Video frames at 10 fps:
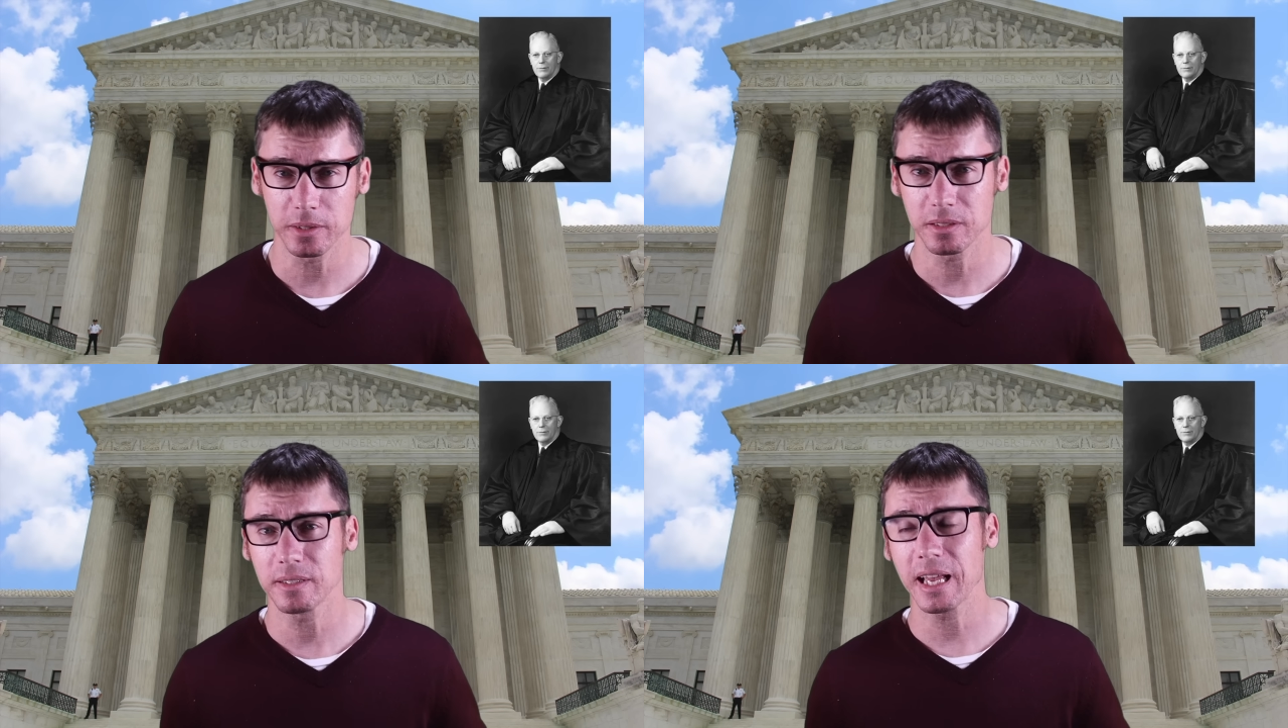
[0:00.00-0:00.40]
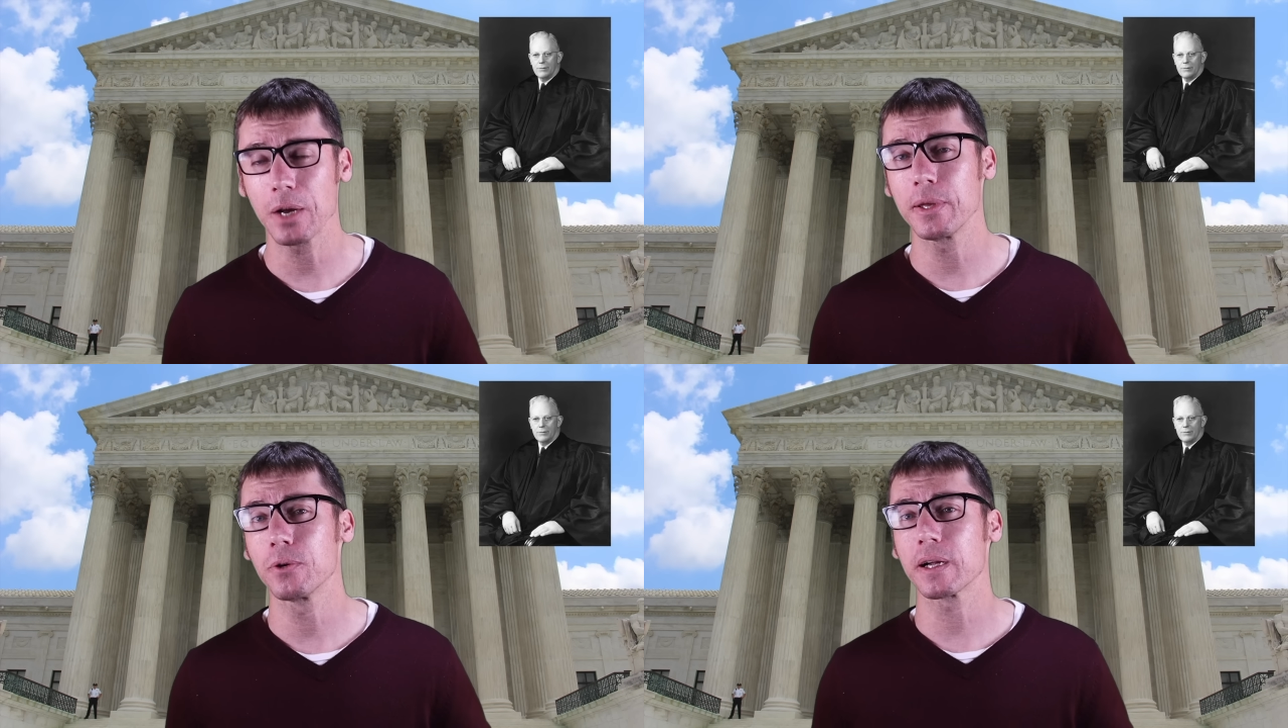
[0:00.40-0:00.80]
but
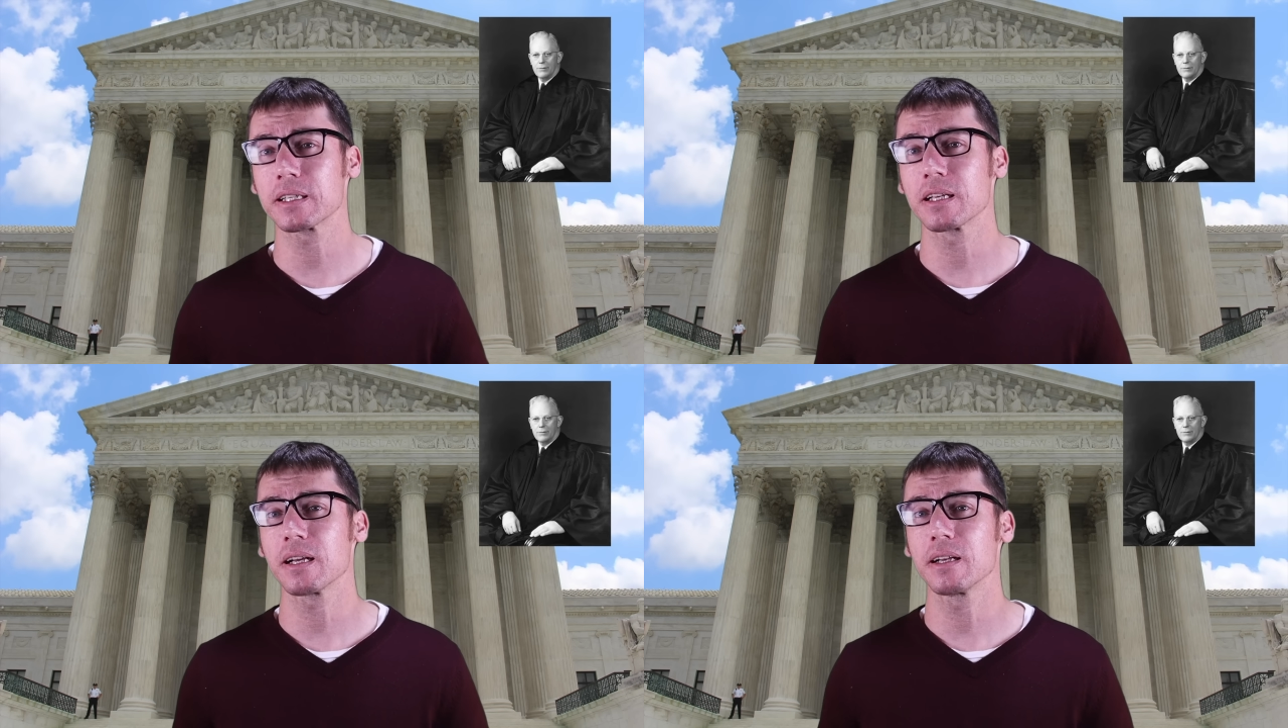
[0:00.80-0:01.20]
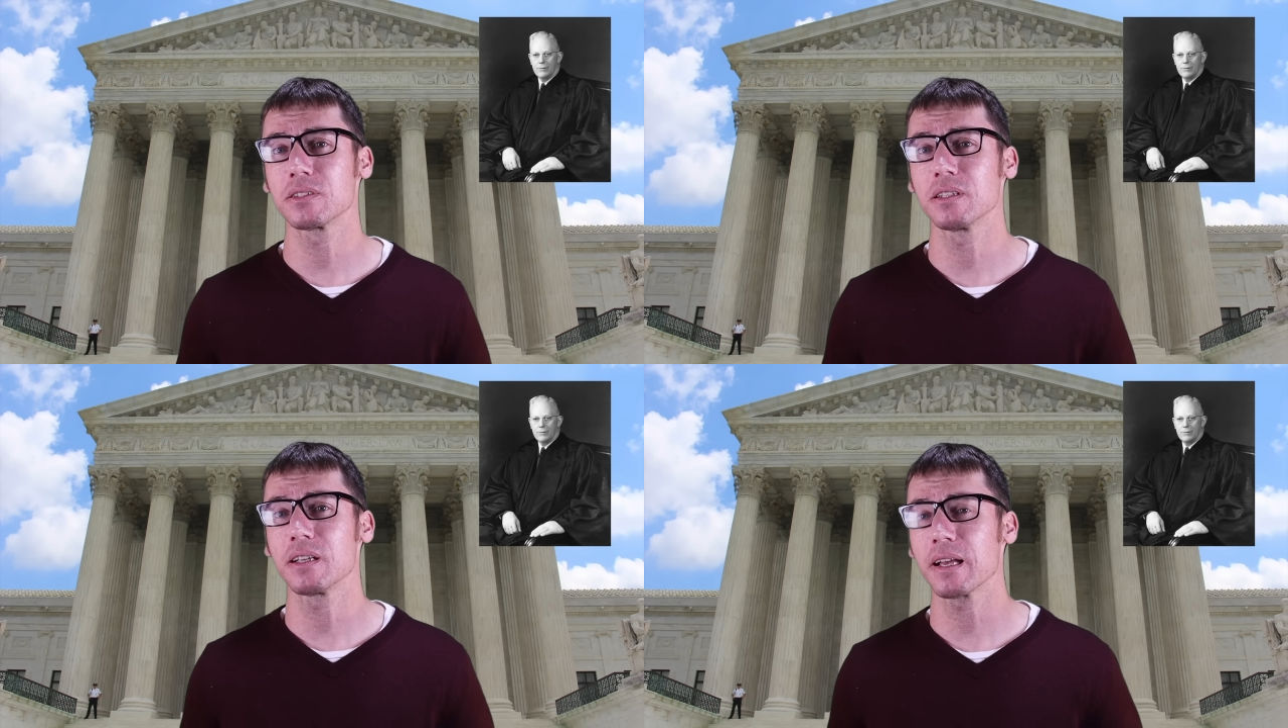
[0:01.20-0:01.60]
today we
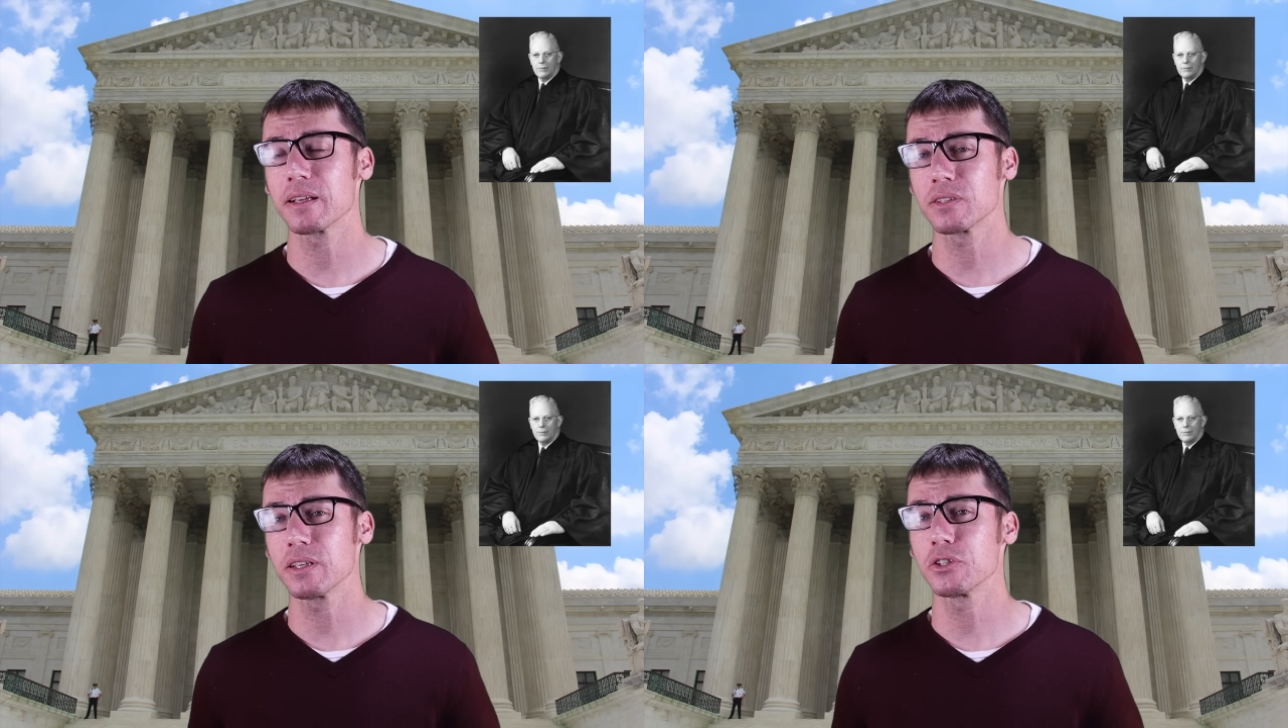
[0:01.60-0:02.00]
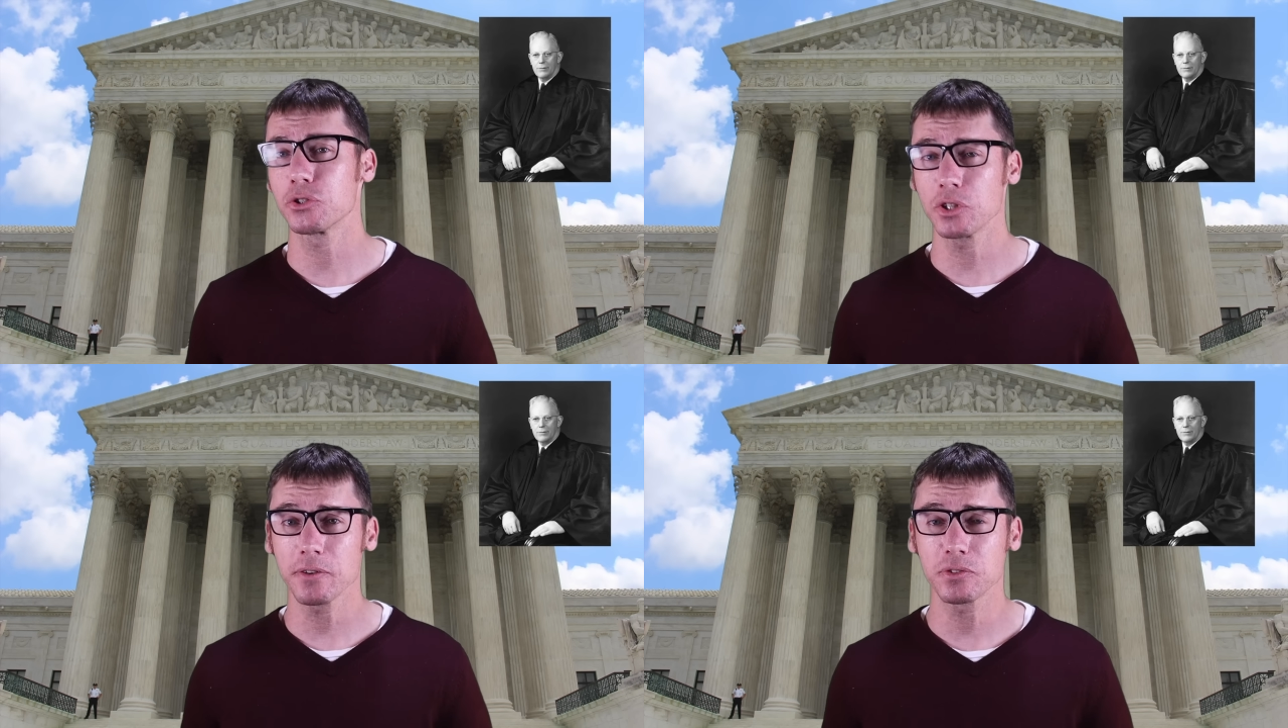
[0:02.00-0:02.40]
recognize it as a
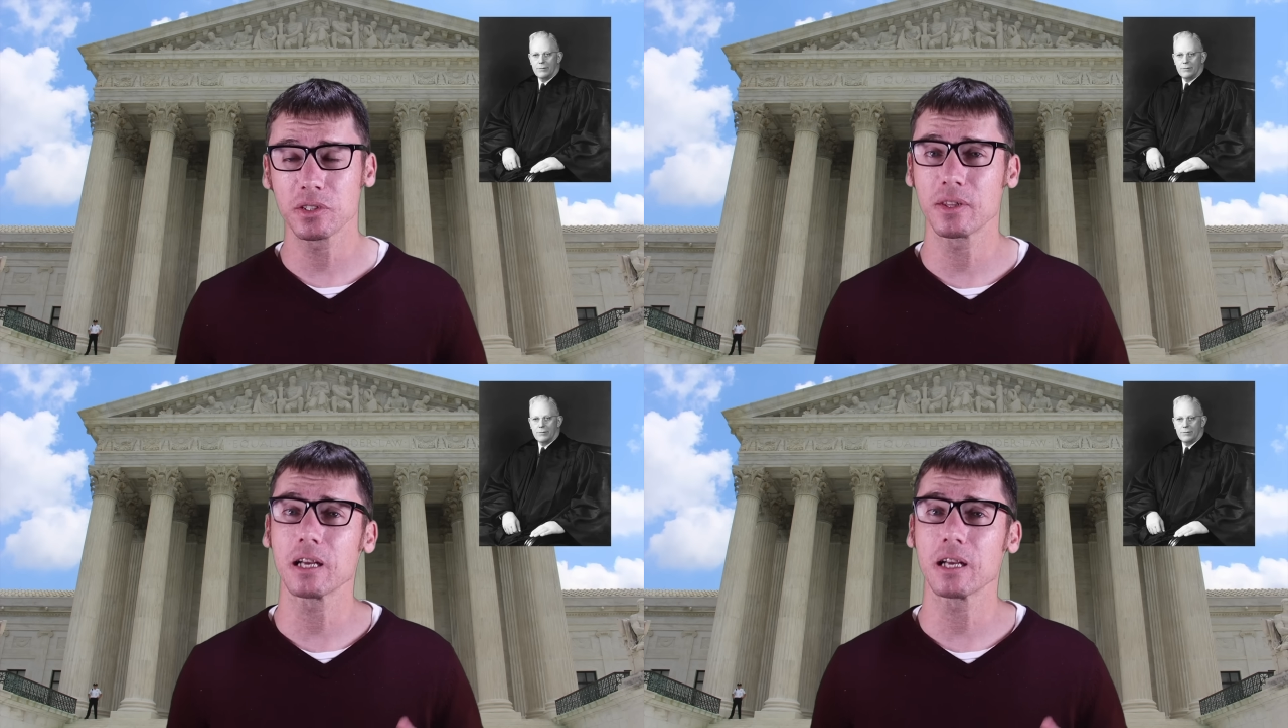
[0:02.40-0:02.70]
shift